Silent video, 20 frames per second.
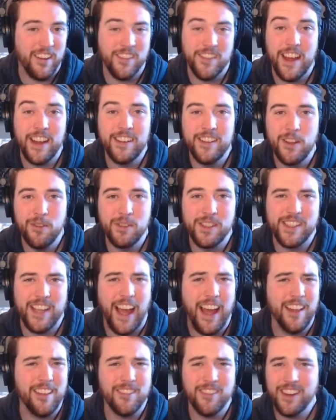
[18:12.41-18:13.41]
Collect two
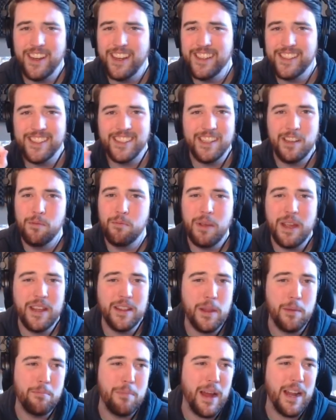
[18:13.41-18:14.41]
salaries, you'd be
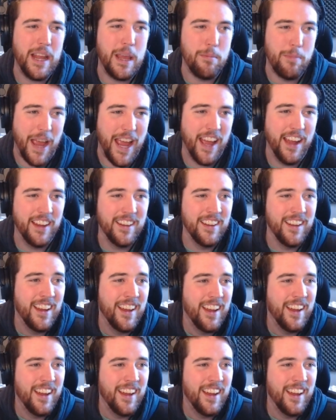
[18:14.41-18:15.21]
in the money, man.